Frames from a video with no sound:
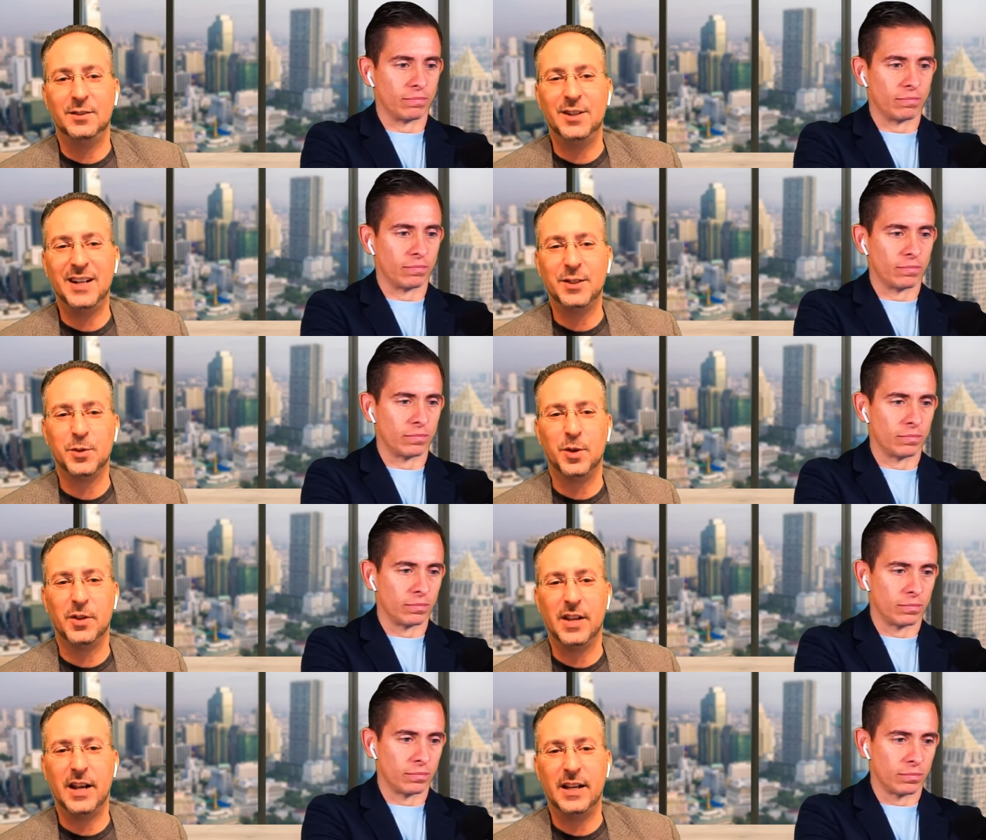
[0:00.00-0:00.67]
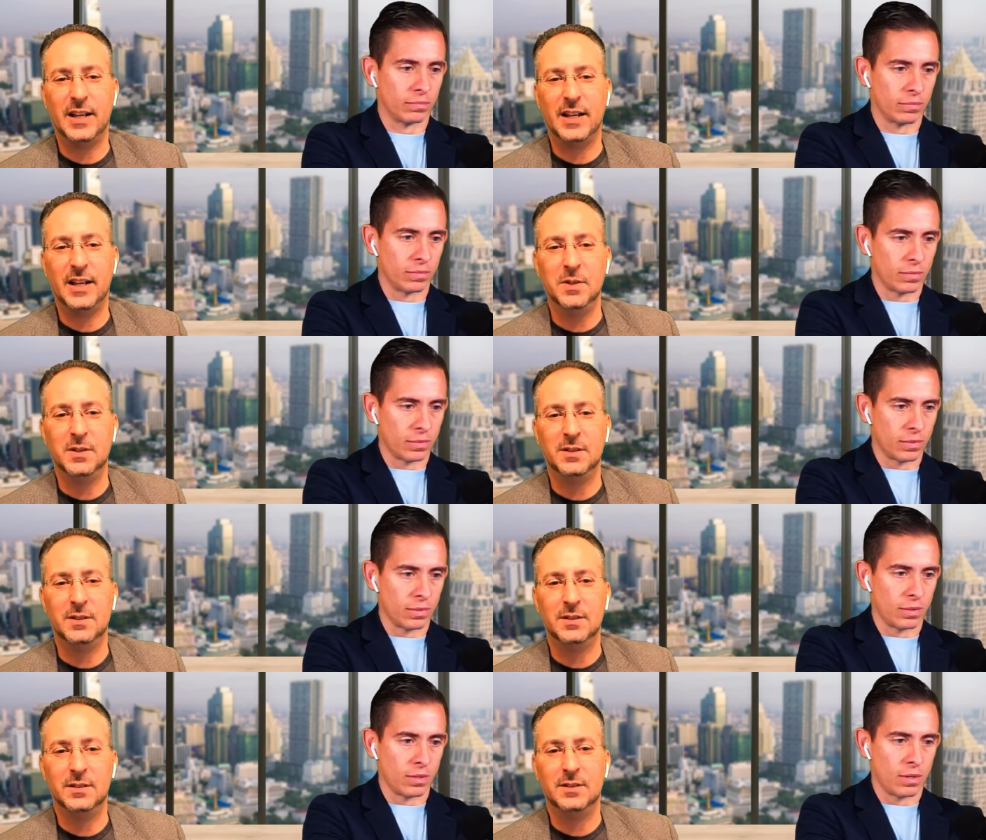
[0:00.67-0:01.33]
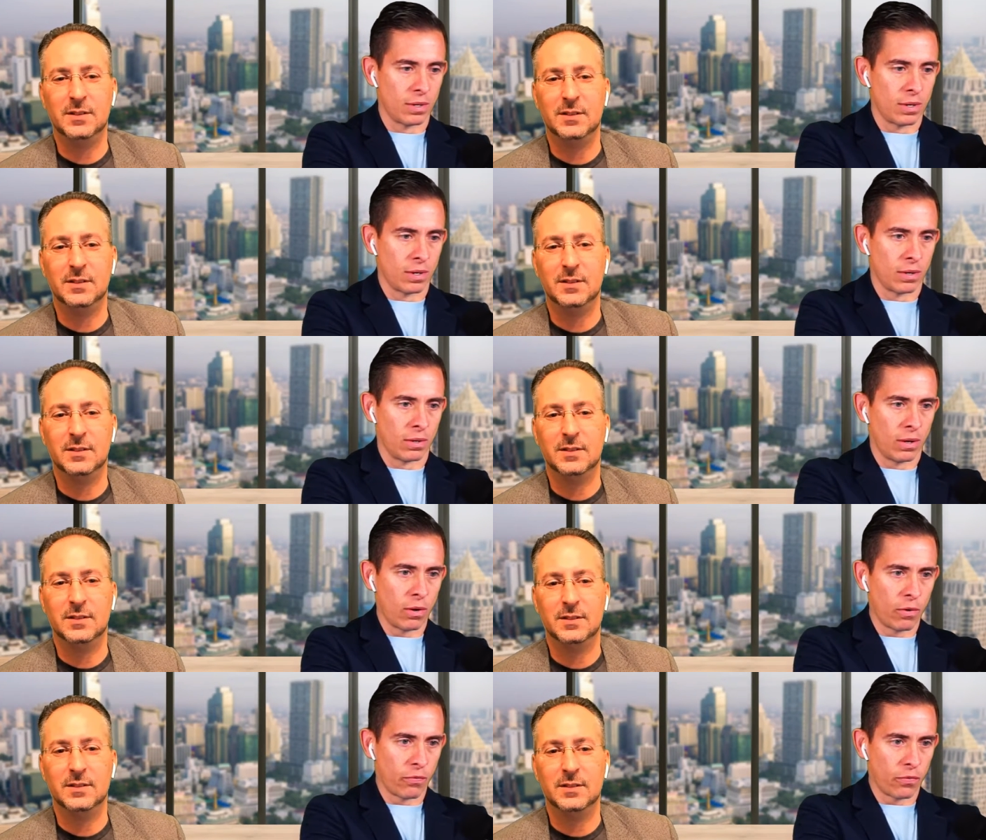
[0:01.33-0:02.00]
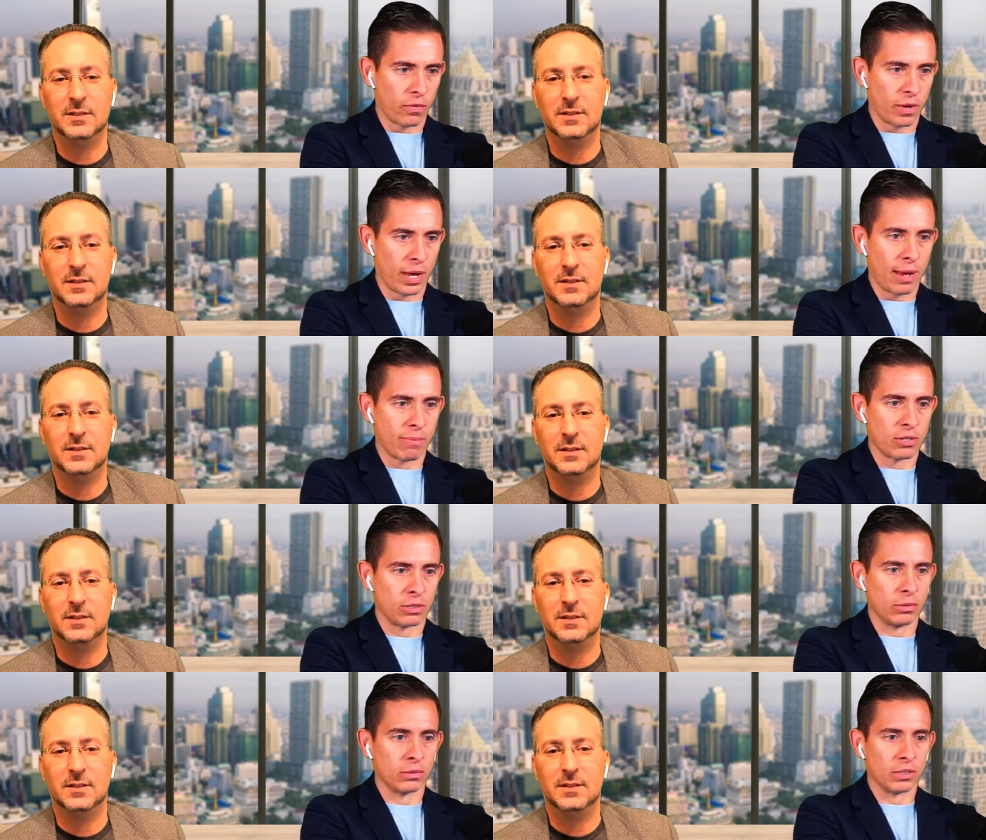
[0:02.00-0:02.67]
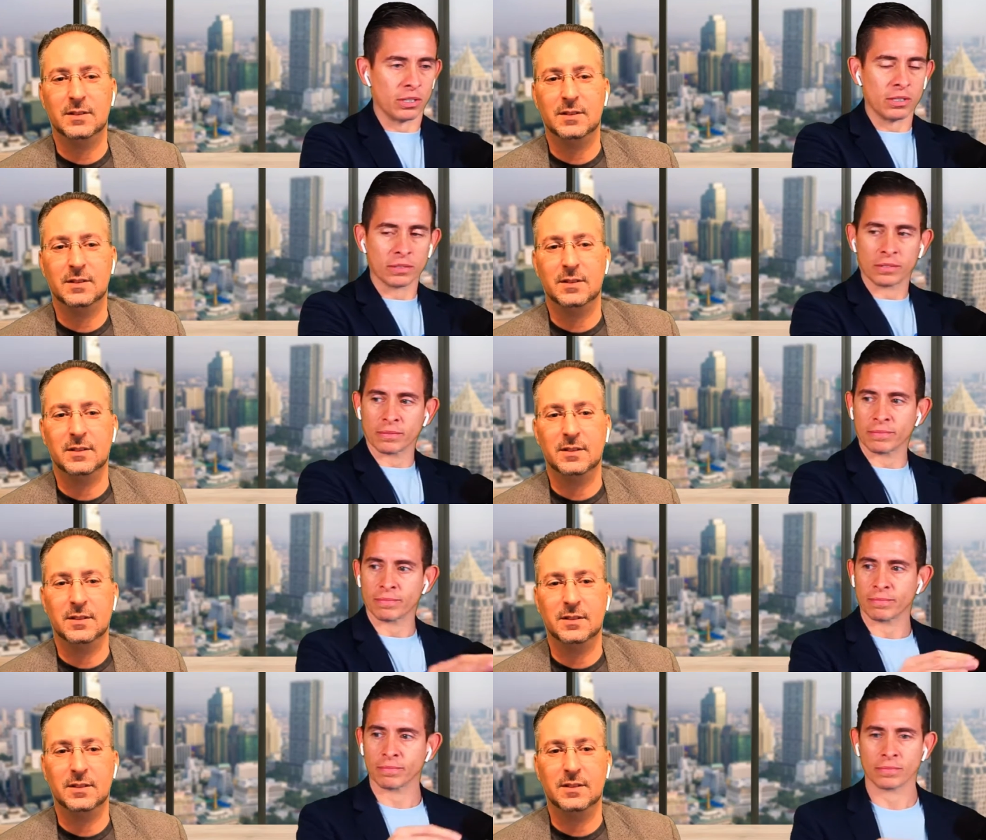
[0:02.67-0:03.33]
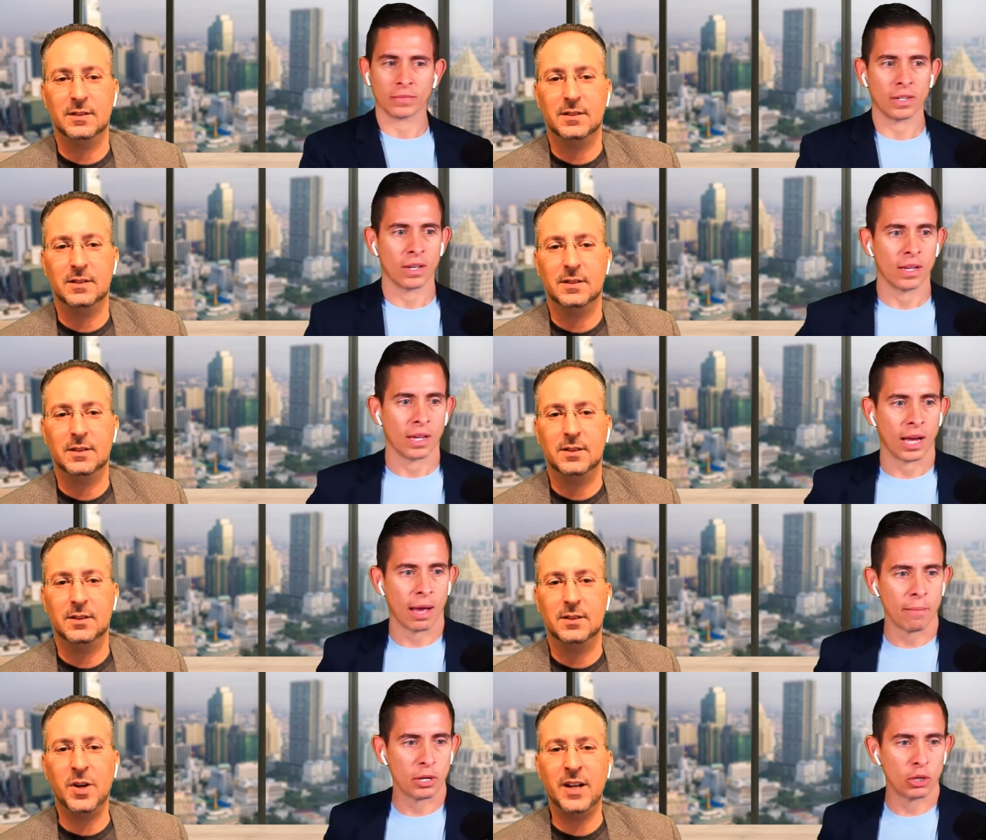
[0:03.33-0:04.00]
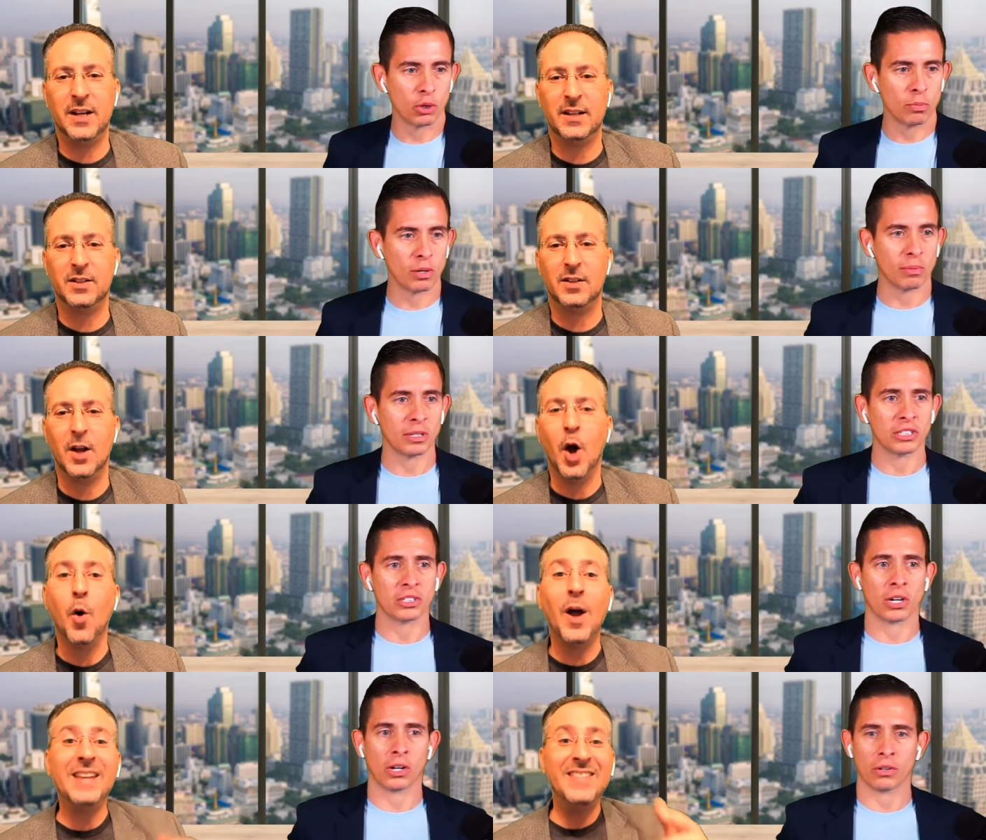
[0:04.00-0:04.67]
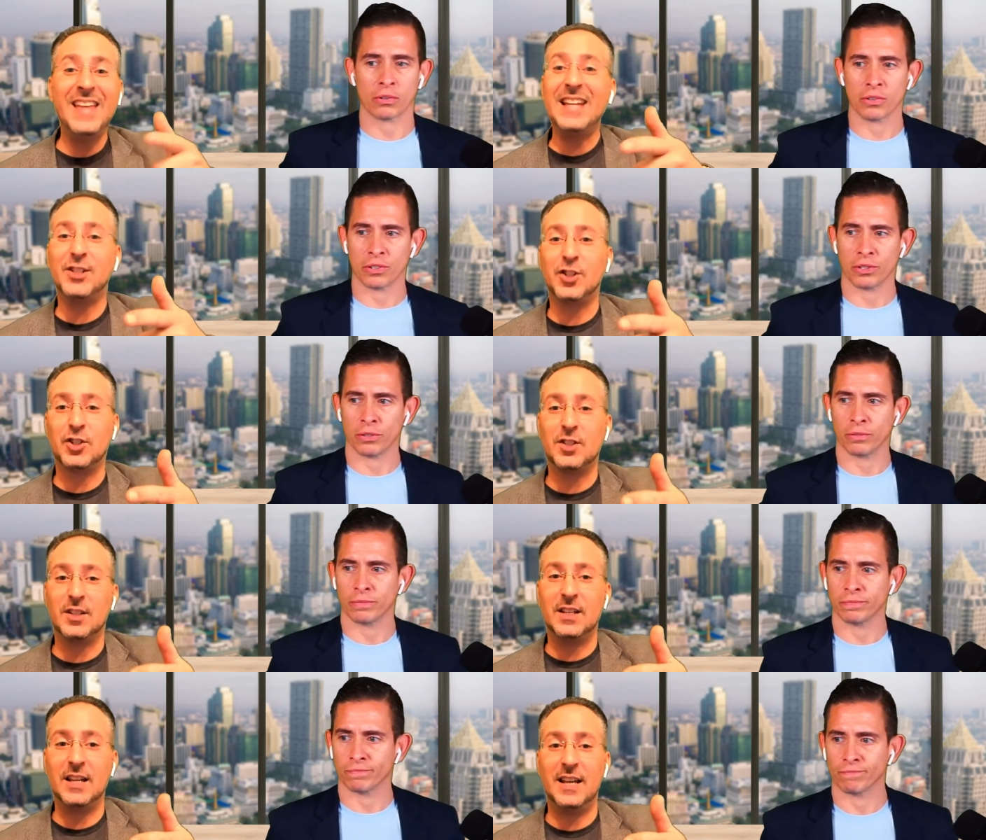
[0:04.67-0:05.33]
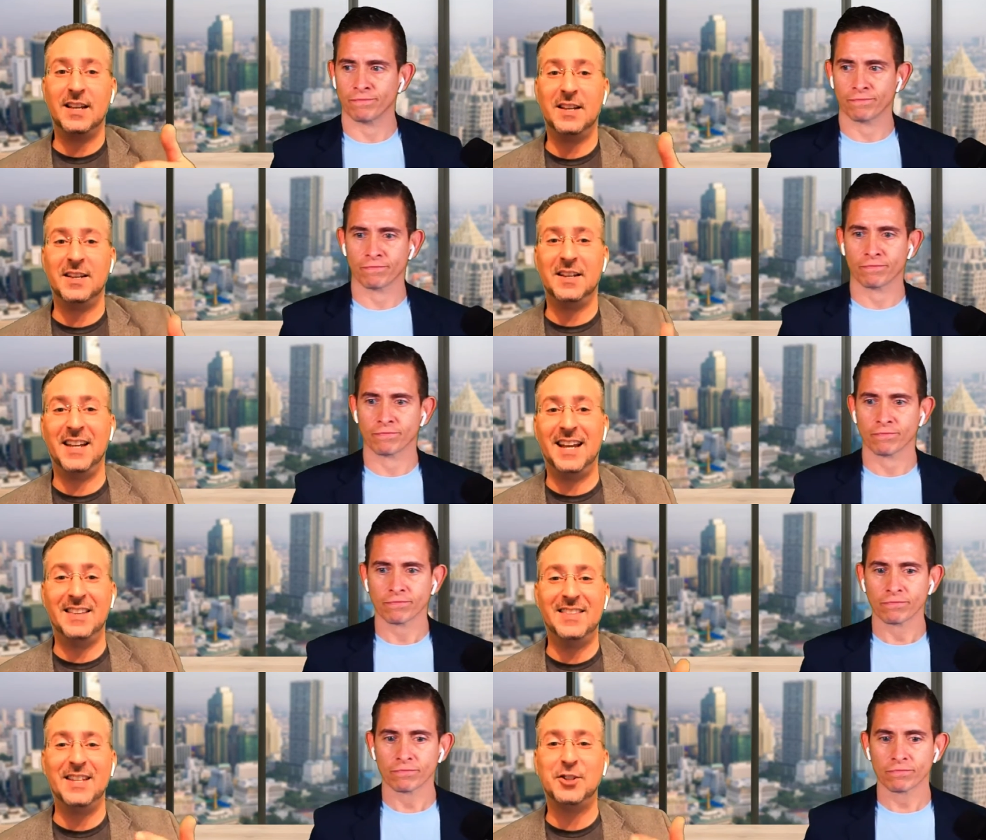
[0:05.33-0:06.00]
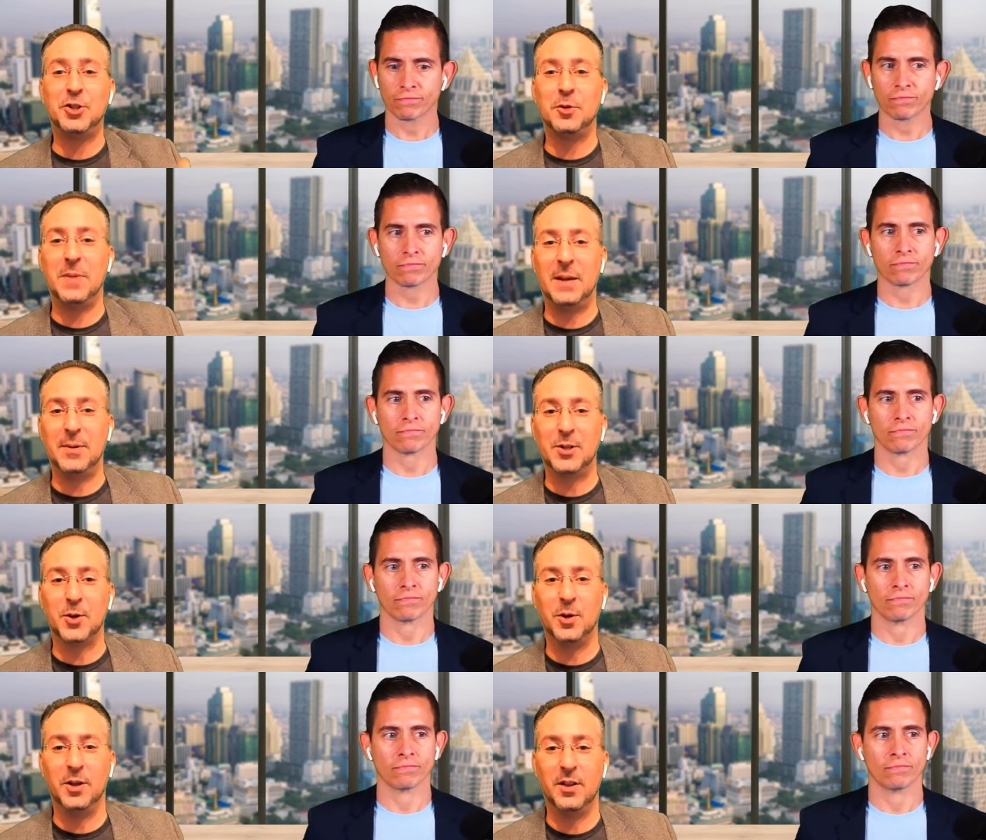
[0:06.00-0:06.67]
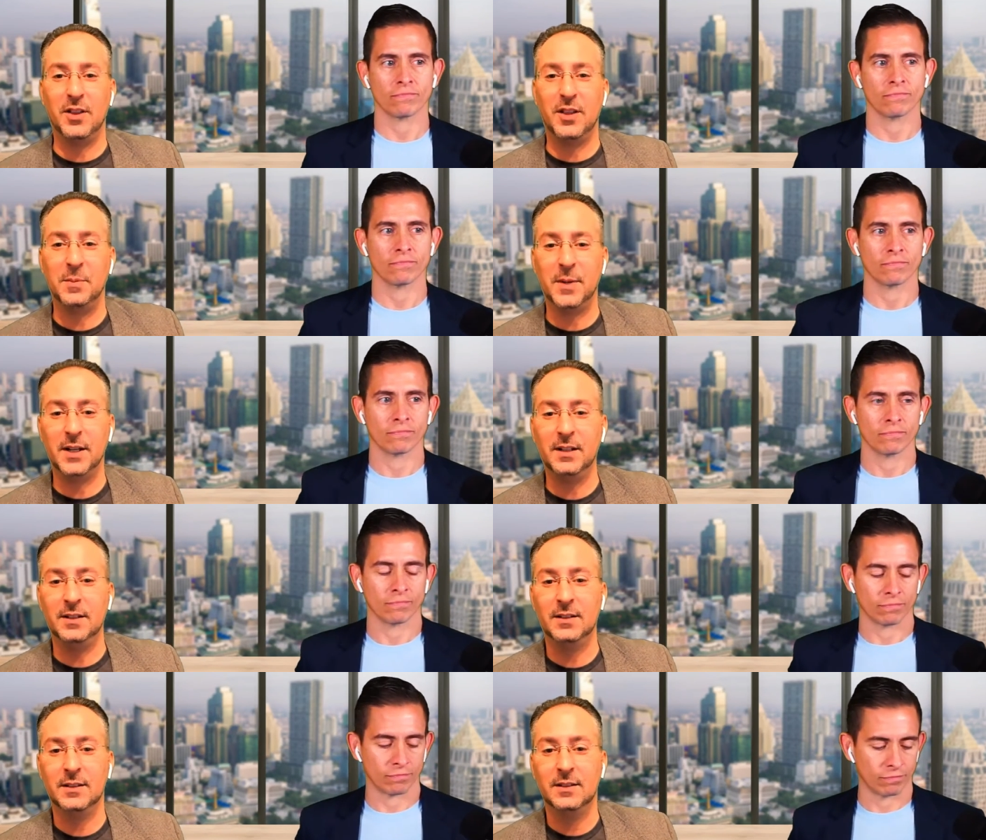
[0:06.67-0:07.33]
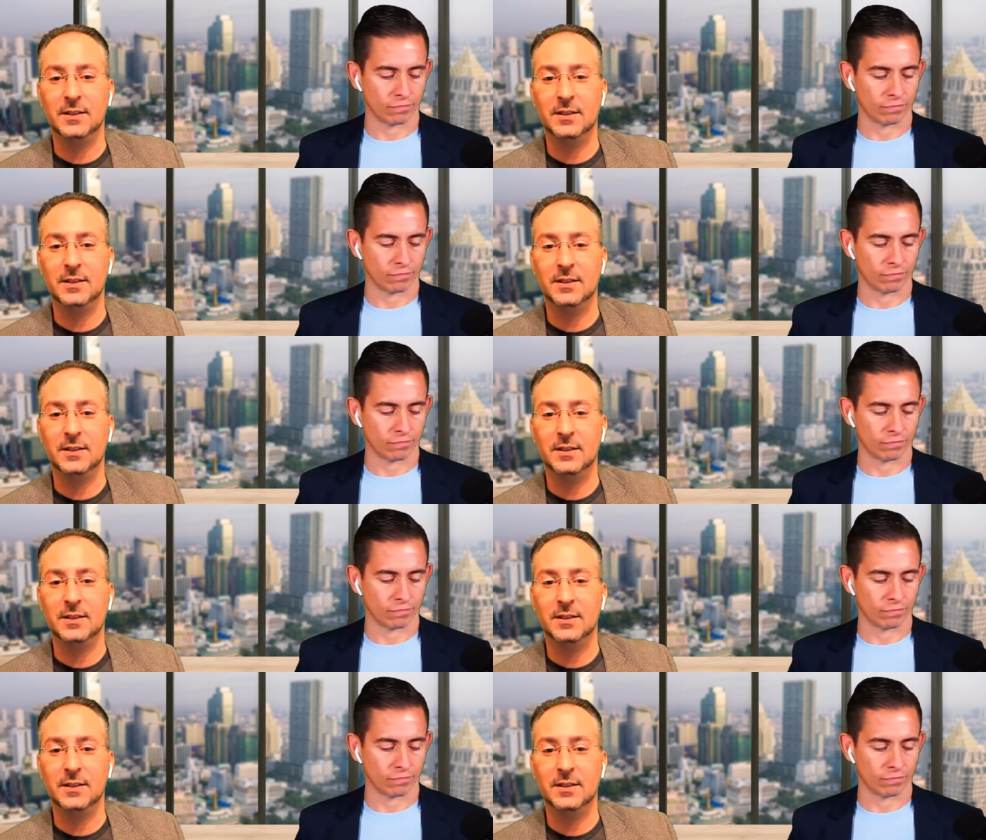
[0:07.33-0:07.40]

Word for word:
Speaker 1: You're not taller than I am. Oh,
Speaker 2: absolutely.
Speaker 1: I'm indubitably taller. In this in this, you may be taller than me.